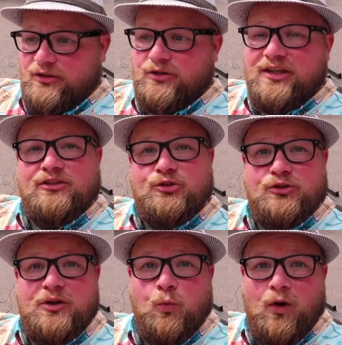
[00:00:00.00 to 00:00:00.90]
It looks like there's
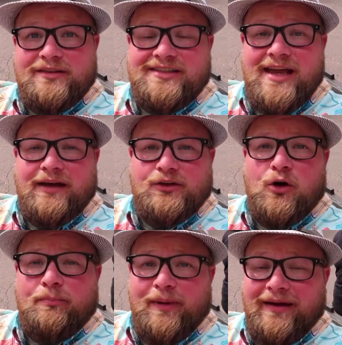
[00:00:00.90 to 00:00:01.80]
only one stand
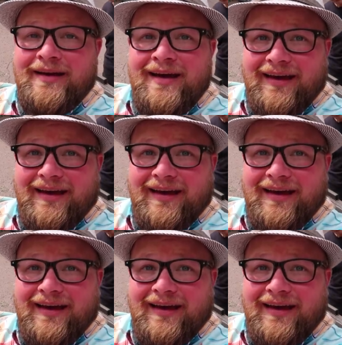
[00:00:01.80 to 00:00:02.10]
open.